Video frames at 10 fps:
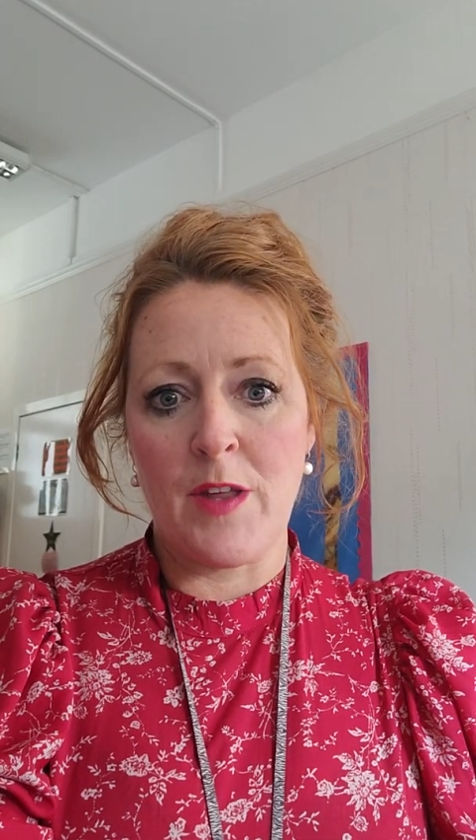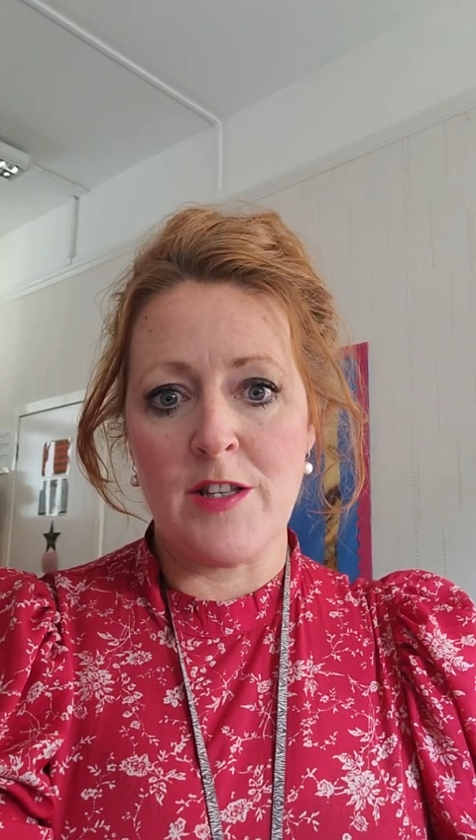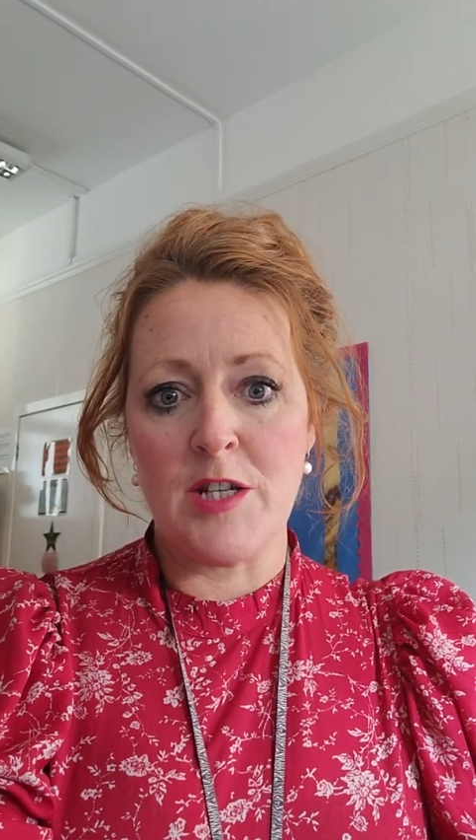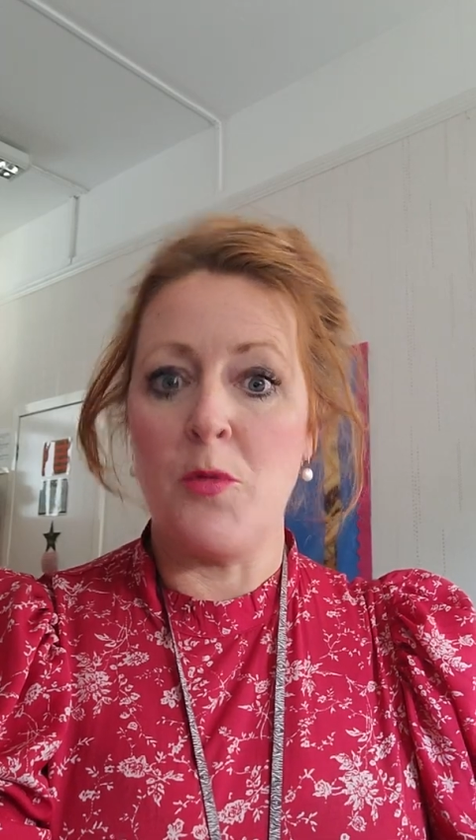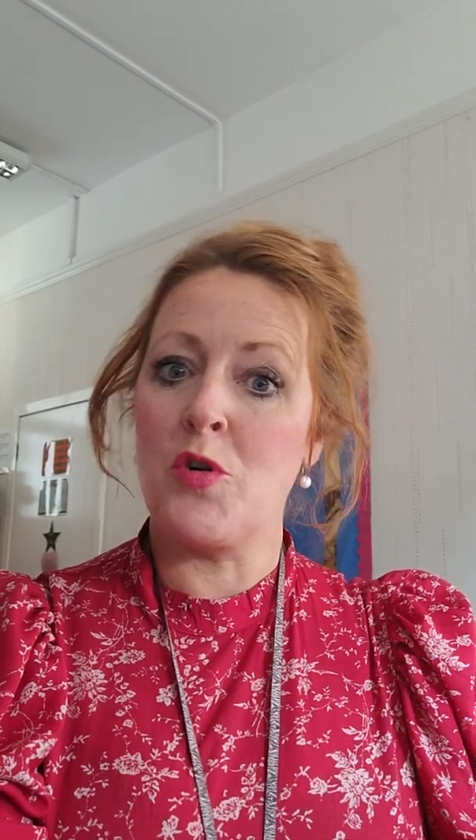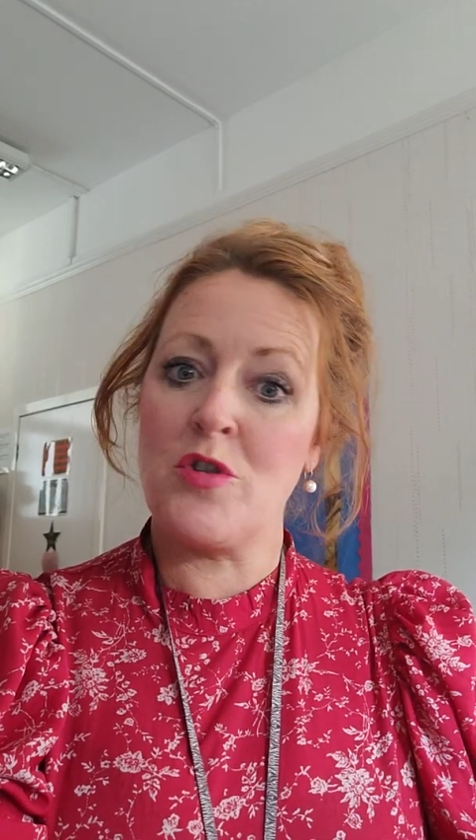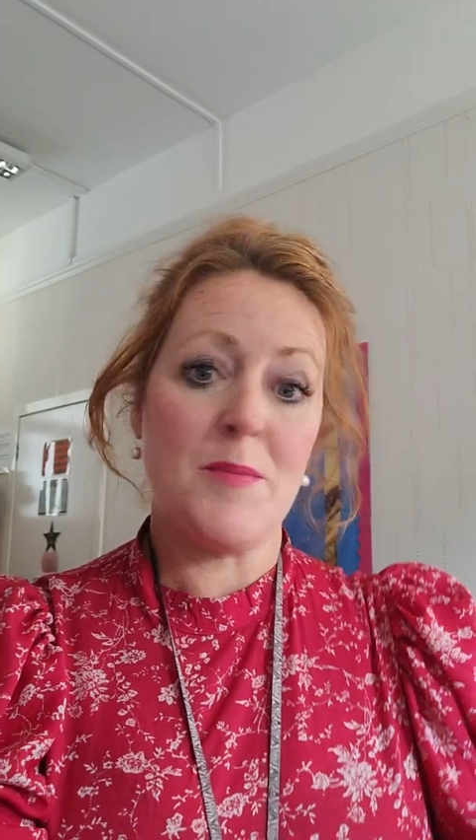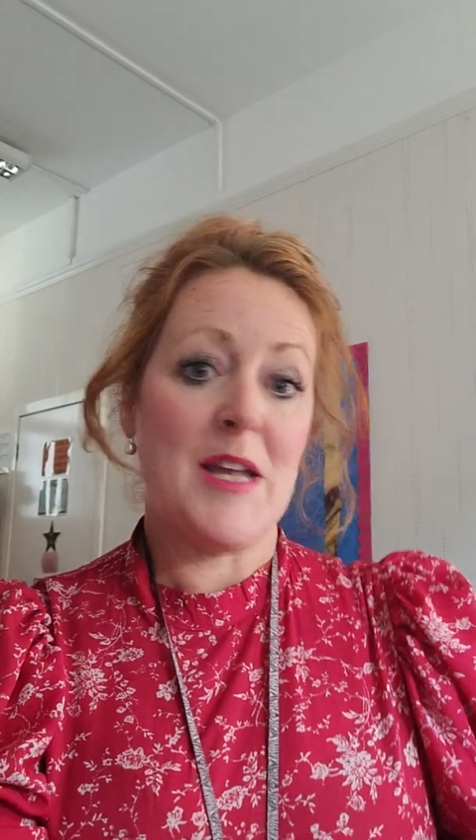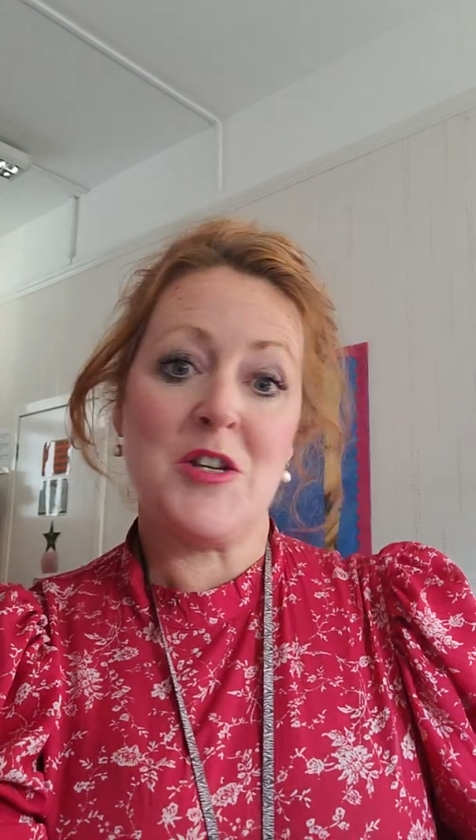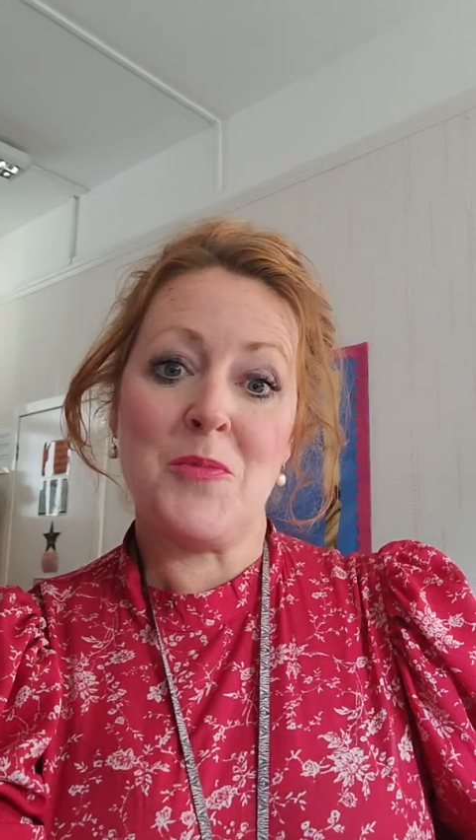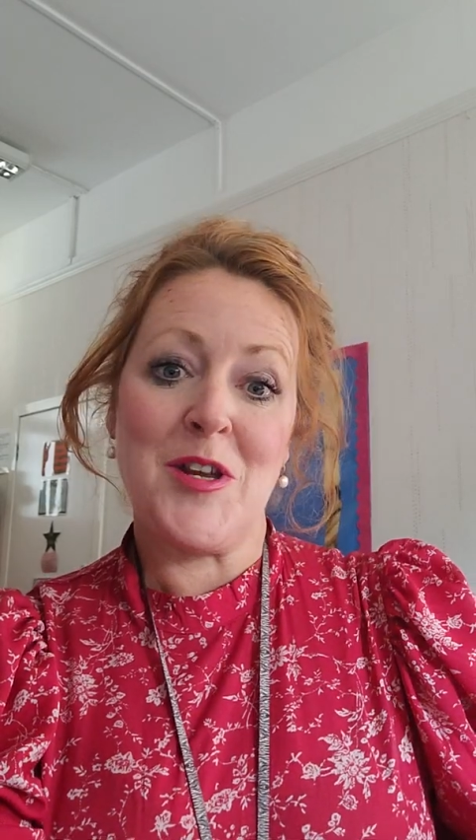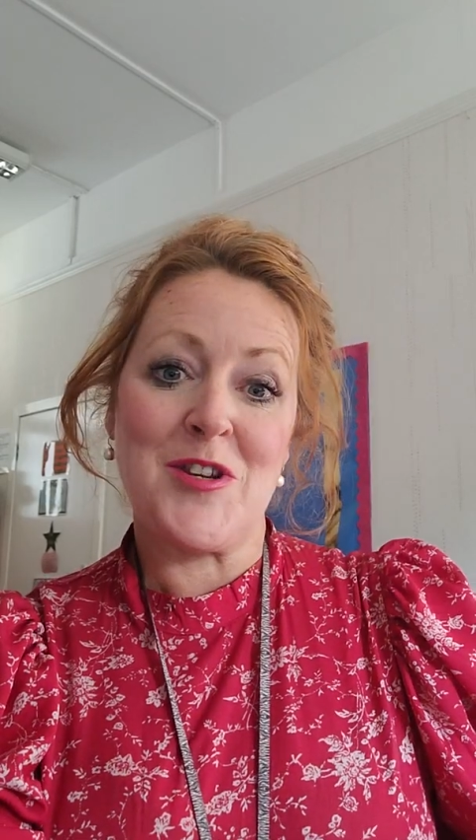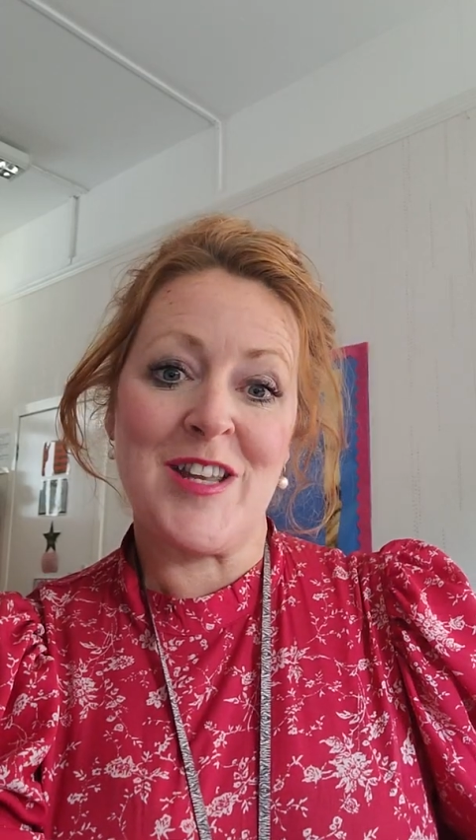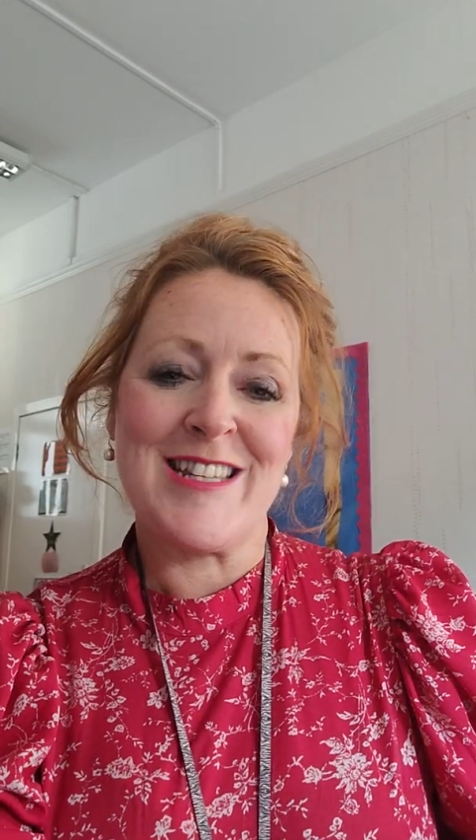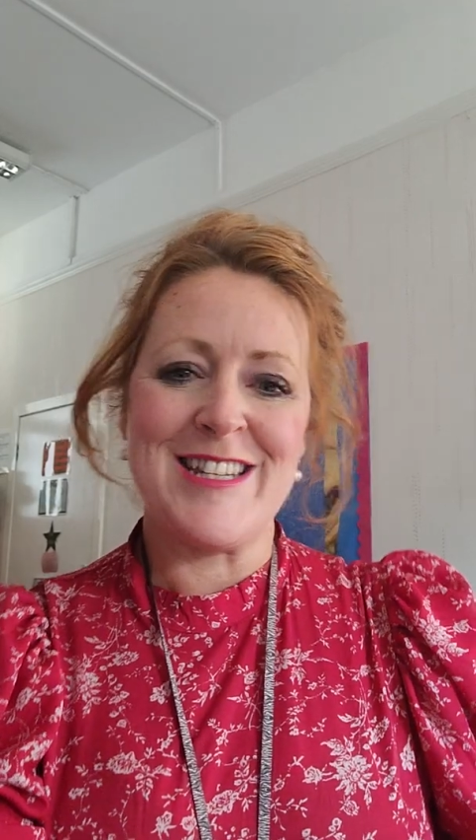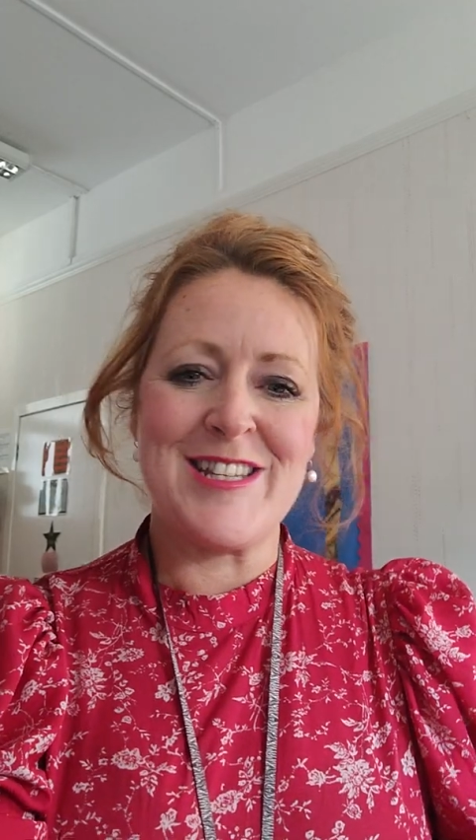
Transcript: tomorrow, depending on when you're listening